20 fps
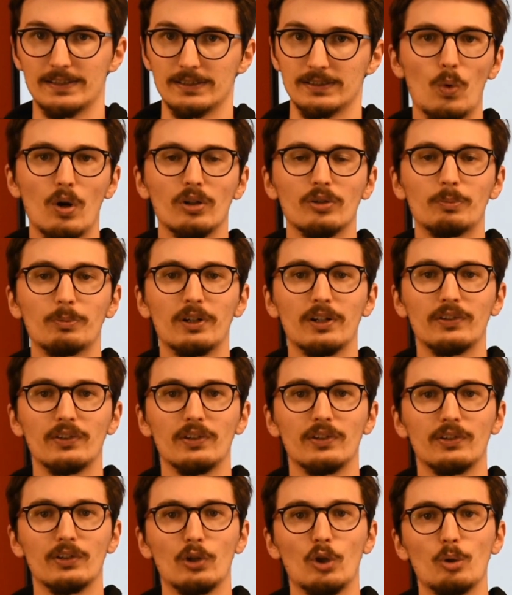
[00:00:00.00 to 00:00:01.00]
WordPress
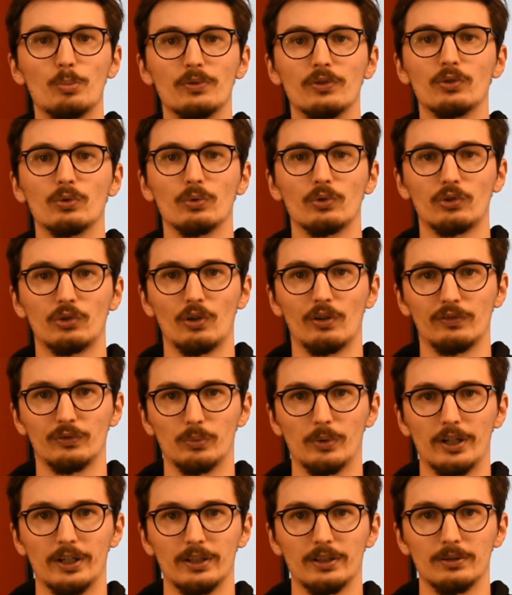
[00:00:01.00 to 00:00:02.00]
is an open source
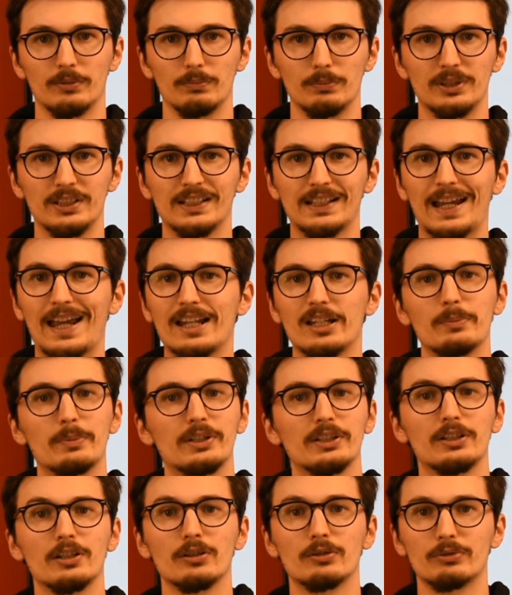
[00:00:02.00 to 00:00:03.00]
software, meaning
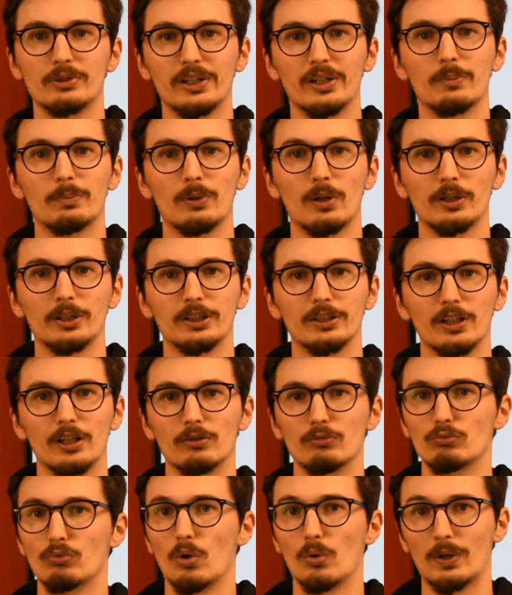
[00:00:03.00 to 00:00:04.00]
anybody can create a plugin
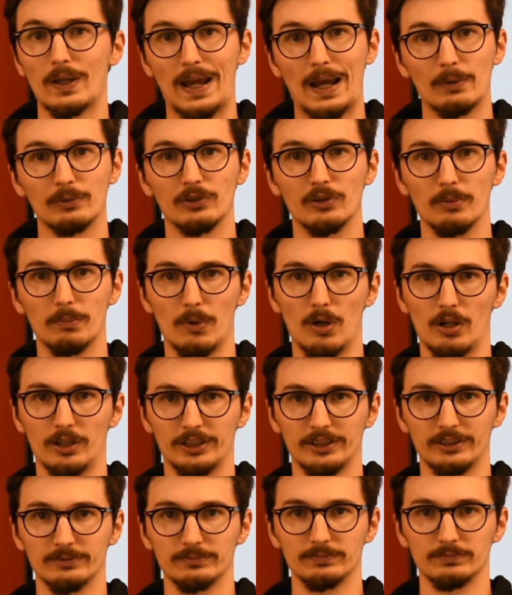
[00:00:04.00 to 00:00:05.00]
and roll it out to the
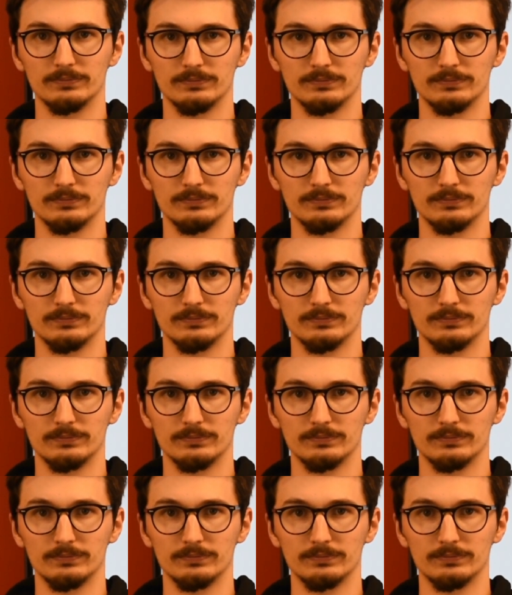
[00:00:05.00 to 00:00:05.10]
market.